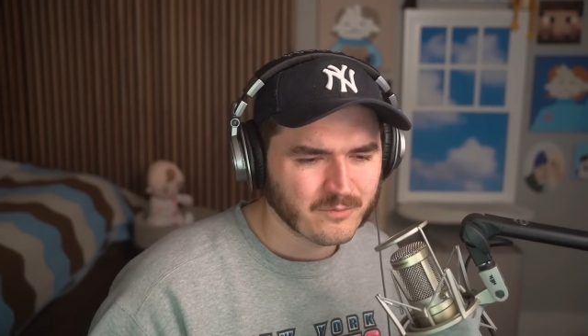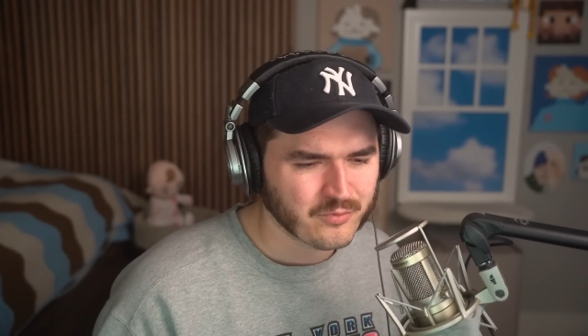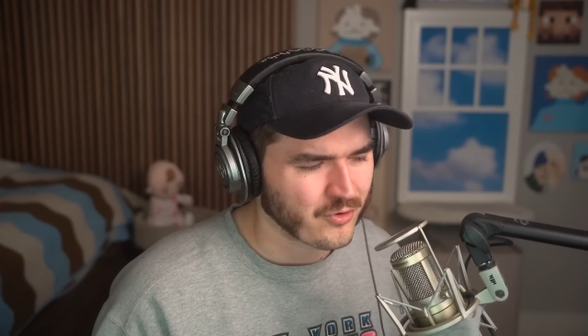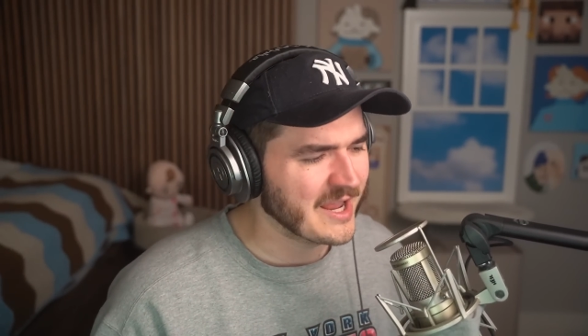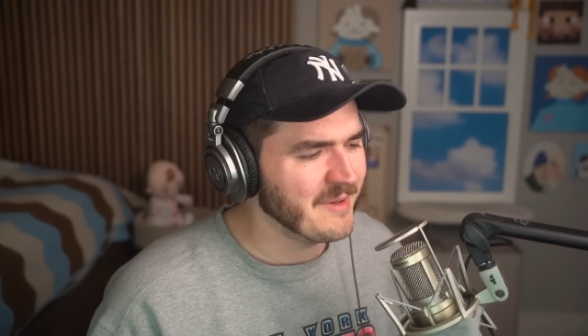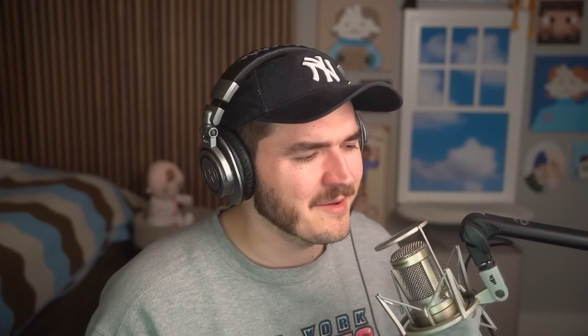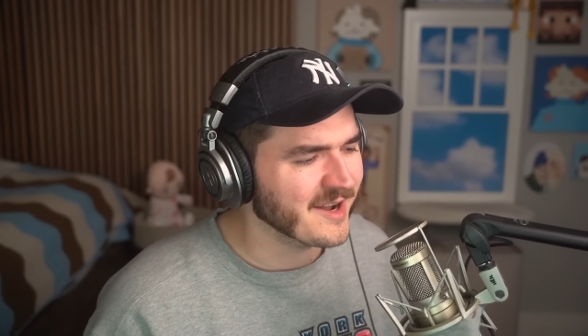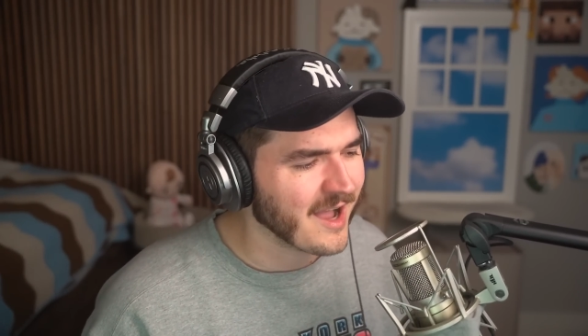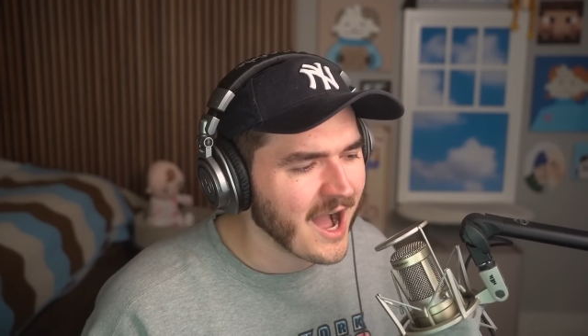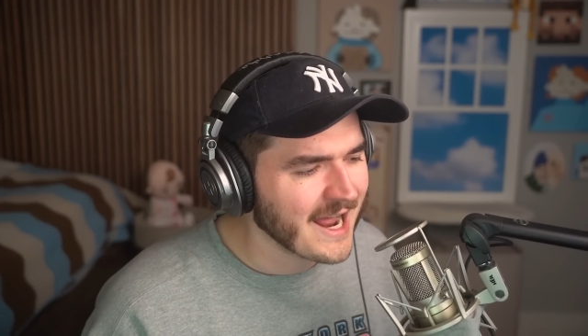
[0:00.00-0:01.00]
premium
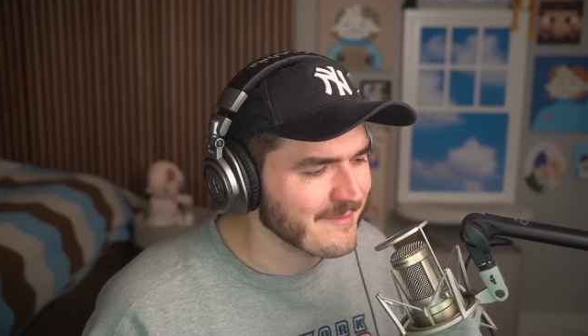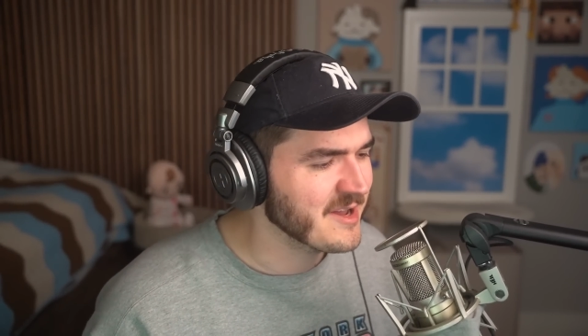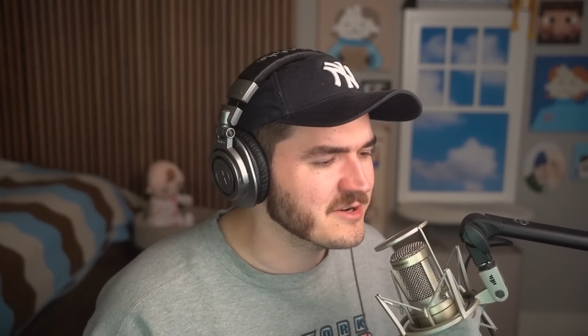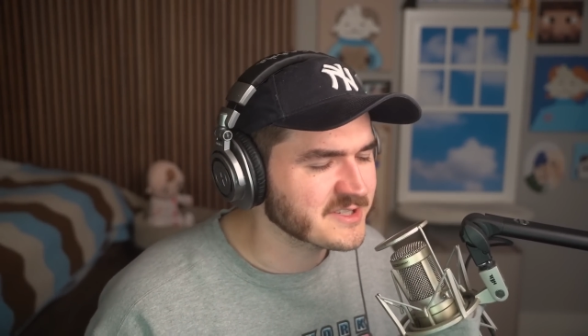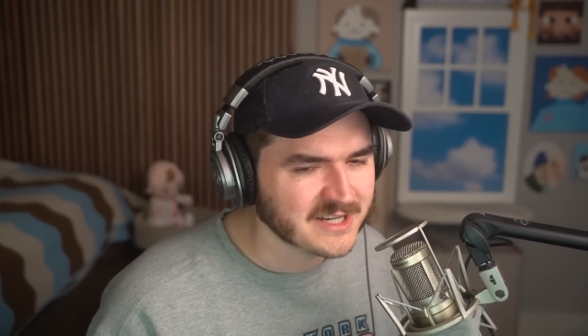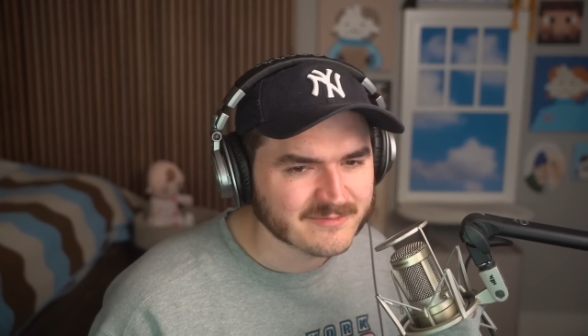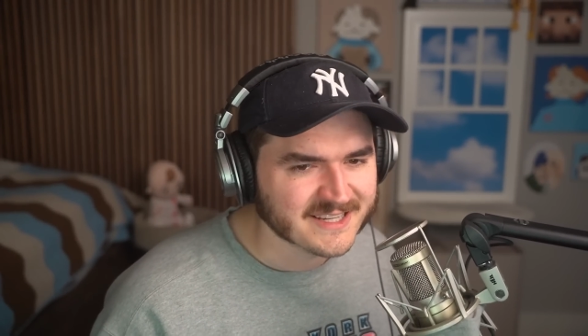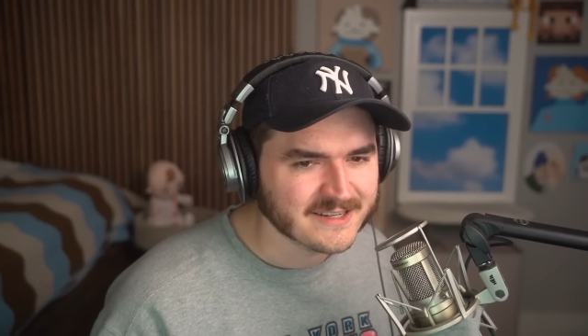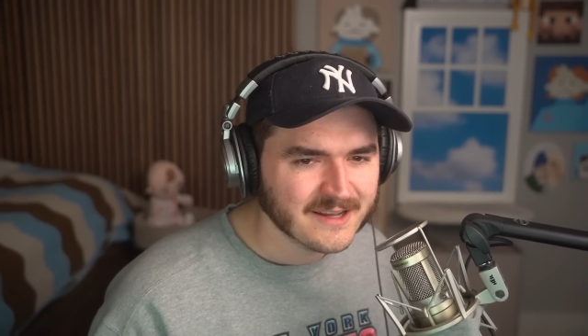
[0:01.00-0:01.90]
economy or something